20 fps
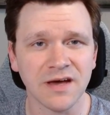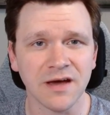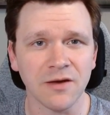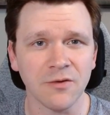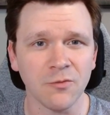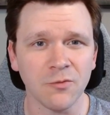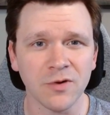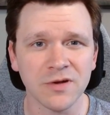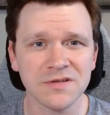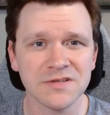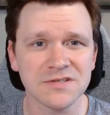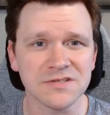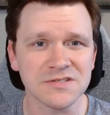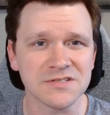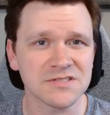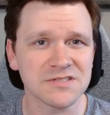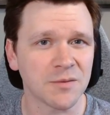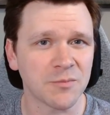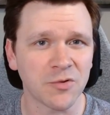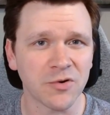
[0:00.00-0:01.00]
I want to
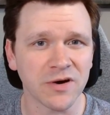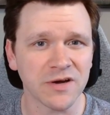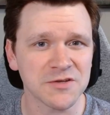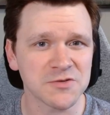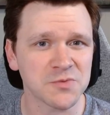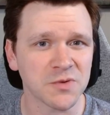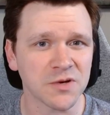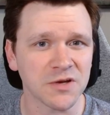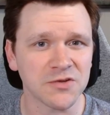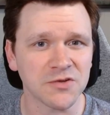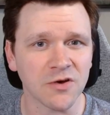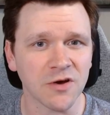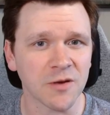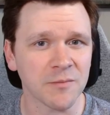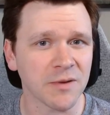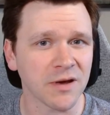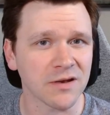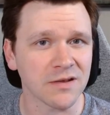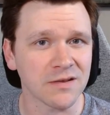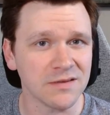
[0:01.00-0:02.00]
summarize what I talk
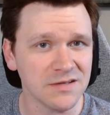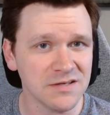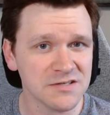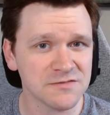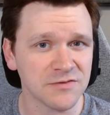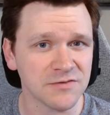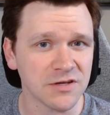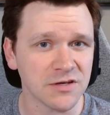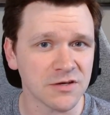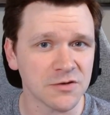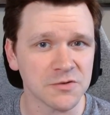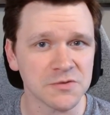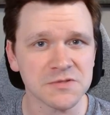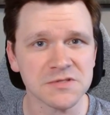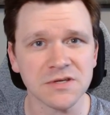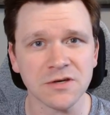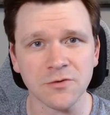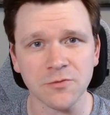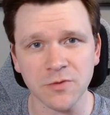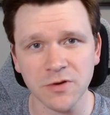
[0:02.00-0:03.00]
about in these videos
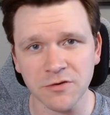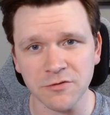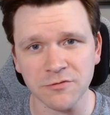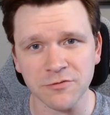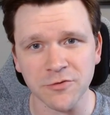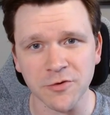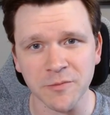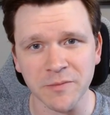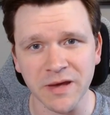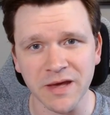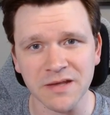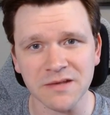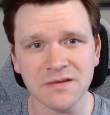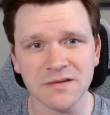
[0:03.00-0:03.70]
in a written format